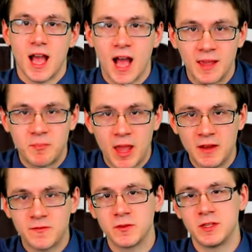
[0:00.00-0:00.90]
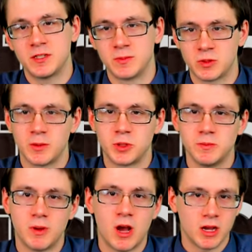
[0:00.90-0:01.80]
I paid for the
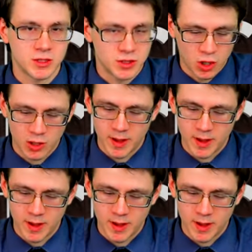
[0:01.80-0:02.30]
subscription box all